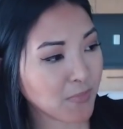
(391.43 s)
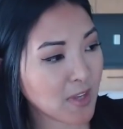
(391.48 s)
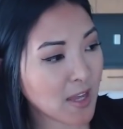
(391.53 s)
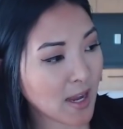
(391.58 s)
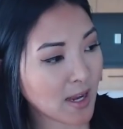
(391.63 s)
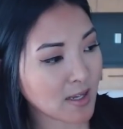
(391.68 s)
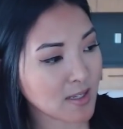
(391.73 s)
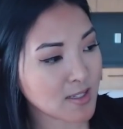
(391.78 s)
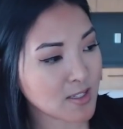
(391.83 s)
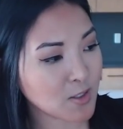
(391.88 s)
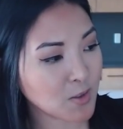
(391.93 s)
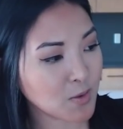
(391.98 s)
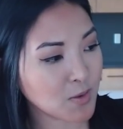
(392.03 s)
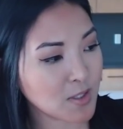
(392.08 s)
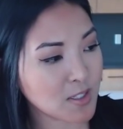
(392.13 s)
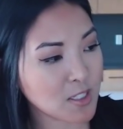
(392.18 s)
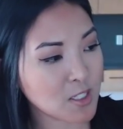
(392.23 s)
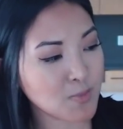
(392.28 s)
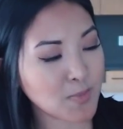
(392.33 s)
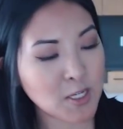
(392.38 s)
yeah, so
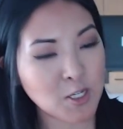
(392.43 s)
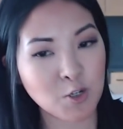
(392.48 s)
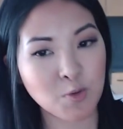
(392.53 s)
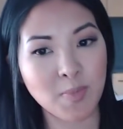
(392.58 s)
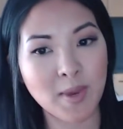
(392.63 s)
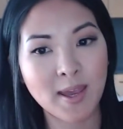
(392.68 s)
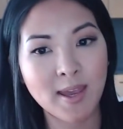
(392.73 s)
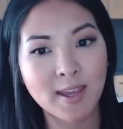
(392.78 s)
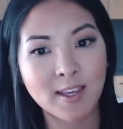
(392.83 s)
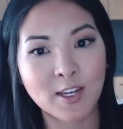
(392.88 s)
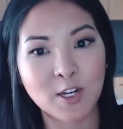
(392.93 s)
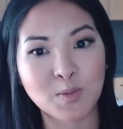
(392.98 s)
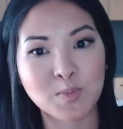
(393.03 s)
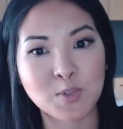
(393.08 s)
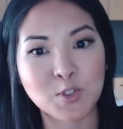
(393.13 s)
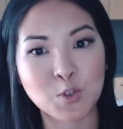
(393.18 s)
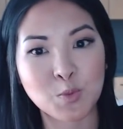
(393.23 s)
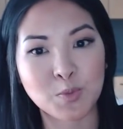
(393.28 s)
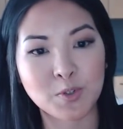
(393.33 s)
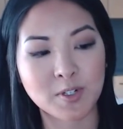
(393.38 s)
this is my new bag, and
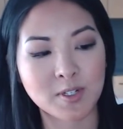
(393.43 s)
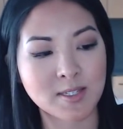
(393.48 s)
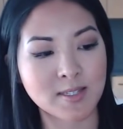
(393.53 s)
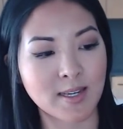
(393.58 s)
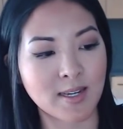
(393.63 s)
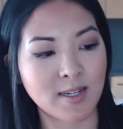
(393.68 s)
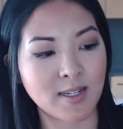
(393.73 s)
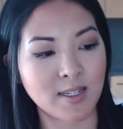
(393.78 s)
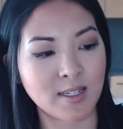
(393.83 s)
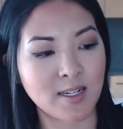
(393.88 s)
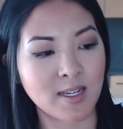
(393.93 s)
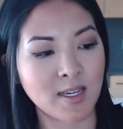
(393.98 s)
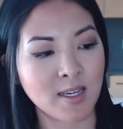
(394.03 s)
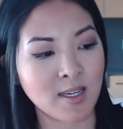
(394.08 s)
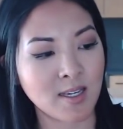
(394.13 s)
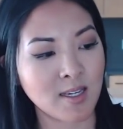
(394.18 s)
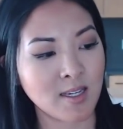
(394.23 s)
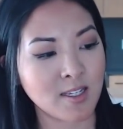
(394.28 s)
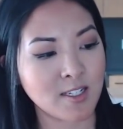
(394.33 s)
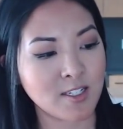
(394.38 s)
I'm super excited
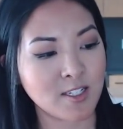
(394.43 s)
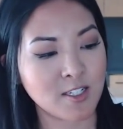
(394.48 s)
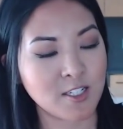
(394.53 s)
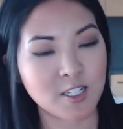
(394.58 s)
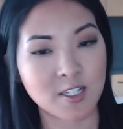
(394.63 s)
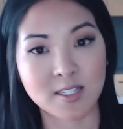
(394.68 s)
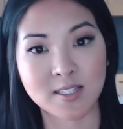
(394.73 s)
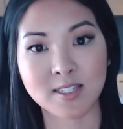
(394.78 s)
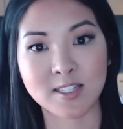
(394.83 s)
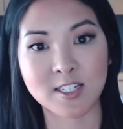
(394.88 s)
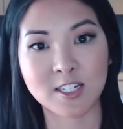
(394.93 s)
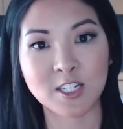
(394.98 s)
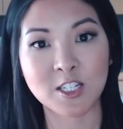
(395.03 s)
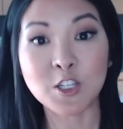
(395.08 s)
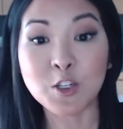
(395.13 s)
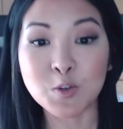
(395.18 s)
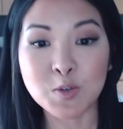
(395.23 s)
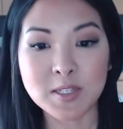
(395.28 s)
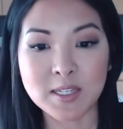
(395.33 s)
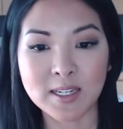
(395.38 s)
to just
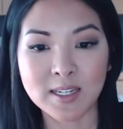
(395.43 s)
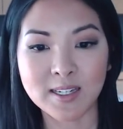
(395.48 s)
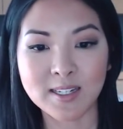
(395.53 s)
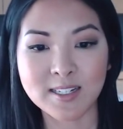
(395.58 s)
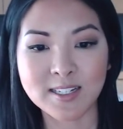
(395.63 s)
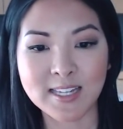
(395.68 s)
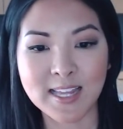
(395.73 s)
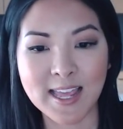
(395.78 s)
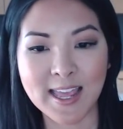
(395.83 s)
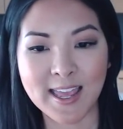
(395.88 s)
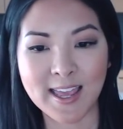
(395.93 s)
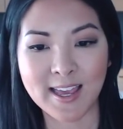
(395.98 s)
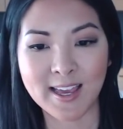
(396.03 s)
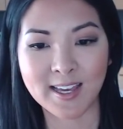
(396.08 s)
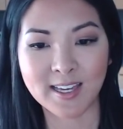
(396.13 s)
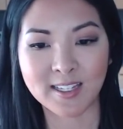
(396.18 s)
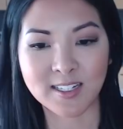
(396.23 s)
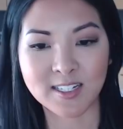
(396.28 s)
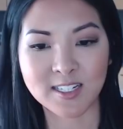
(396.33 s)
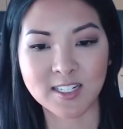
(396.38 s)
use it,
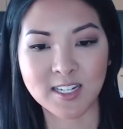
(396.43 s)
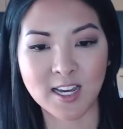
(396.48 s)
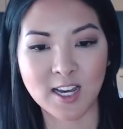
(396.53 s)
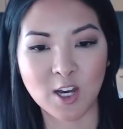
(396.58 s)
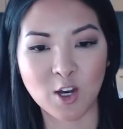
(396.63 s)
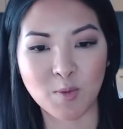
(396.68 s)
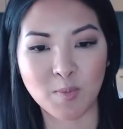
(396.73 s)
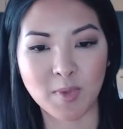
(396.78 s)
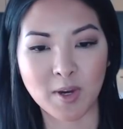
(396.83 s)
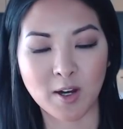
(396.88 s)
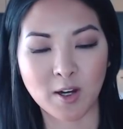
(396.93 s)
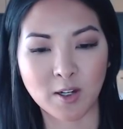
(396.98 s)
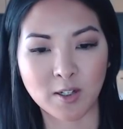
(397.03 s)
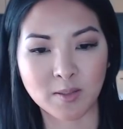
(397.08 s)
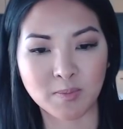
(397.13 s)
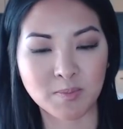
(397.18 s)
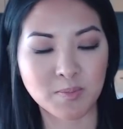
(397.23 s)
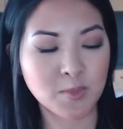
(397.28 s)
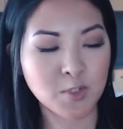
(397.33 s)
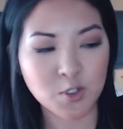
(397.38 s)
and
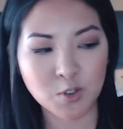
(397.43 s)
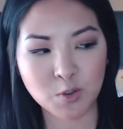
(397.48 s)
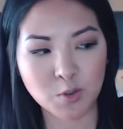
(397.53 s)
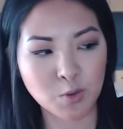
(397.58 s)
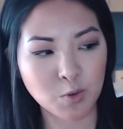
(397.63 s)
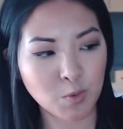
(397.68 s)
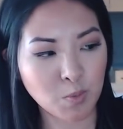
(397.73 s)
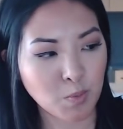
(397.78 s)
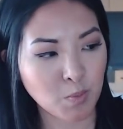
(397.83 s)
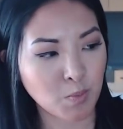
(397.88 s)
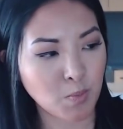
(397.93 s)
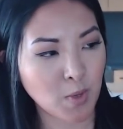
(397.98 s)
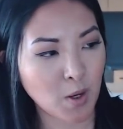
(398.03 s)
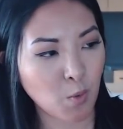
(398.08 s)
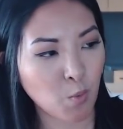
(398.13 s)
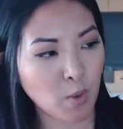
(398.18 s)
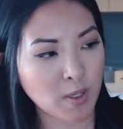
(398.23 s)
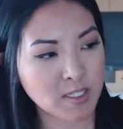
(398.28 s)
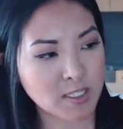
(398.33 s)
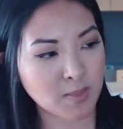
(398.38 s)
I'll do
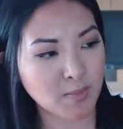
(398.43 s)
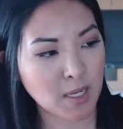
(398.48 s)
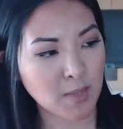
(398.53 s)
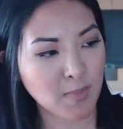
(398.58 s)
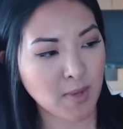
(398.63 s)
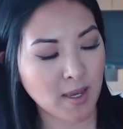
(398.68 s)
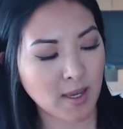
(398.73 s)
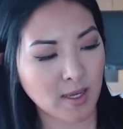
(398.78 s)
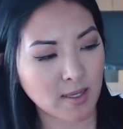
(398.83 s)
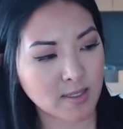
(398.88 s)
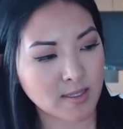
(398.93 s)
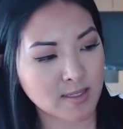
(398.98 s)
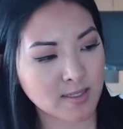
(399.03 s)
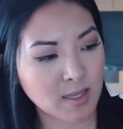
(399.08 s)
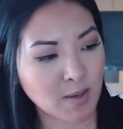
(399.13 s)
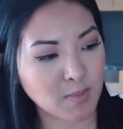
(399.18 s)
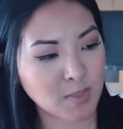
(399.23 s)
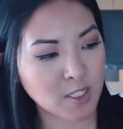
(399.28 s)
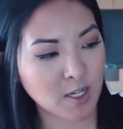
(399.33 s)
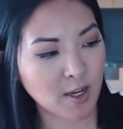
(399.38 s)
a what's in my bag
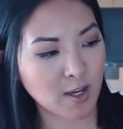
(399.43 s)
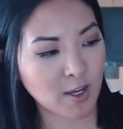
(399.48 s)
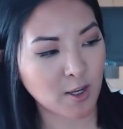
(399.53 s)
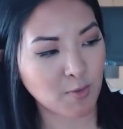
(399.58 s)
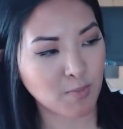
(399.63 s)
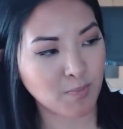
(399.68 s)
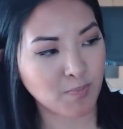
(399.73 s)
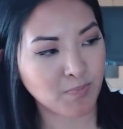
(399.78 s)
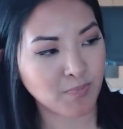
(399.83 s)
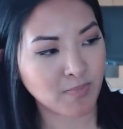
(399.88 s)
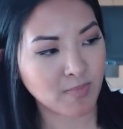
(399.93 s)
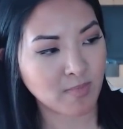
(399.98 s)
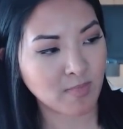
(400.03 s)
sometime.